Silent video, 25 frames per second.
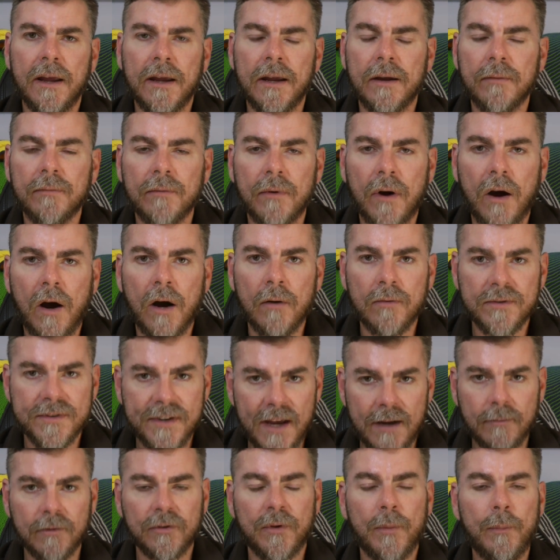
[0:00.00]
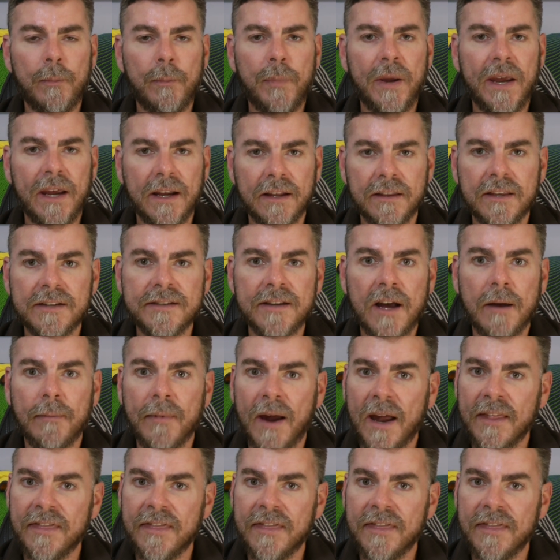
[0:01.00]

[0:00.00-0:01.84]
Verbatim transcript: it, I was able to pick this up.